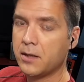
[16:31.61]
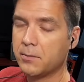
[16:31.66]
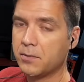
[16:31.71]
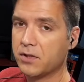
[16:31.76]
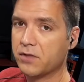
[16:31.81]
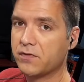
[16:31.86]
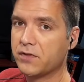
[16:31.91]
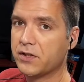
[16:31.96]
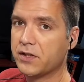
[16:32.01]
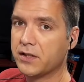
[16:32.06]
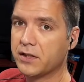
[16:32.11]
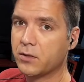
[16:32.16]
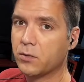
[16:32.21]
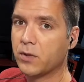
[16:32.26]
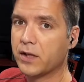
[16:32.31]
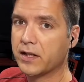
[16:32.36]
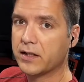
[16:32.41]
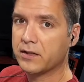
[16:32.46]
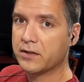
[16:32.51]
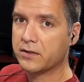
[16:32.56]
But if you need a
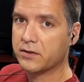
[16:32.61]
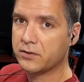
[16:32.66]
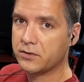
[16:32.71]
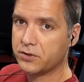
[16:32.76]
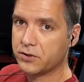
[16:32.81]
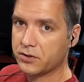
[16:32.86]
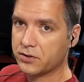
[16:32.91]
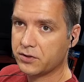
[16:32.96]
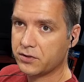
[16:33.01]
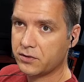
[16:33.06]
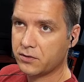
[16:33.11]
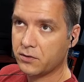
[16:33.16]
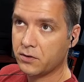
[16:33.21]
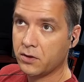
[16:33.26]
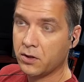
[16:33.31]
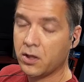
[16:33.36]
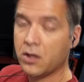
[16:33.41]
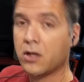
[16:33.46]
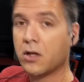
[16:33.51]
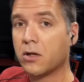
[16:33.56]
way to just
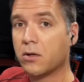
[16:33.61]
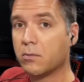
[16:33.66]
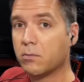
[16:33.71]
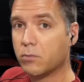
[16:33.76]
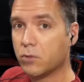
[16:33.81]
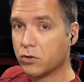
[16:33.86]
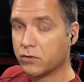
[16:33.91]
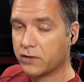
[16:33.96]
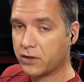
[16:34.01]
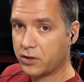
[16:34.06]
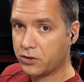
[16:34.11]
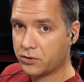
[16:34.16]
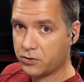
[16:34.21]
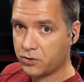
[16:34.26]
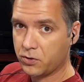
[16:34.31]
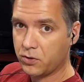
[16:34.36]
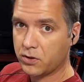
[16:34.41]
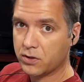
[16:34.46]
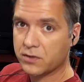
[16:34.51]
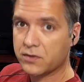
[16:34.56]
move a
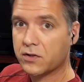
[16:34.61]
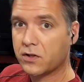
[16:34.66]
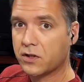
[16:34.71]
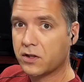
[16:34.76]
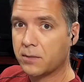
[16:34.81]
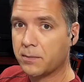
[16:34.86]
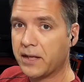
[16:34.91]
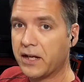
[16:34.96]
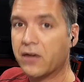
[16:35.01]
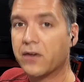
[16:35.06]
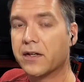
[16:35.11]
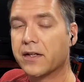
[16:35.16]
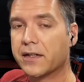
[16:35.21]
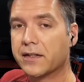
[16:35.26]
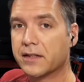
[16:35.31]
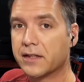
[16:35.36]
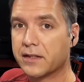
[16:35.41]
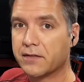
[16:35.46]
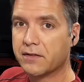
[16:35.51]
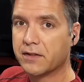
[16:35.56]
control a certain amount
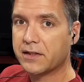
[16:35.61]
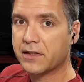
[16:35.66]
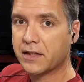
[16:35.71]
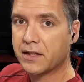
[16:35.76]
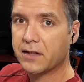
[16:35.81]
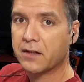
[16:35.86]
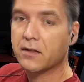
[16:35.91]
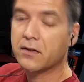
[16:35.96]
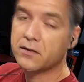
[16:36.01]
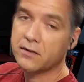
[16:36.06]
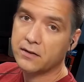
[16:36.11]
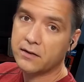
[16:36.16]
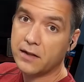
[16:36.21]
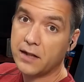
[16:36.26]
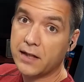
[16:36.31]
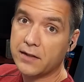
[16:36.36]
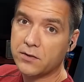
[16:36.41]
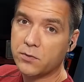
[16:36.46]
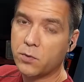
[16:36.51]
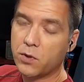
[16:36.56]
and leave it there,
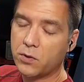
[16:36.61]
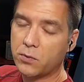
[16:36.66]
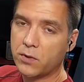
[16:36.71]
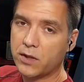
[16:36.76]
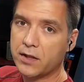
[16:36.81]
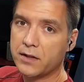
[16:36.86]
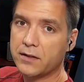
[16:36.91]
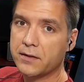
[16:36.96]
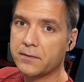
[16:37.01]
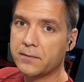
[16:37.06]
that's one way.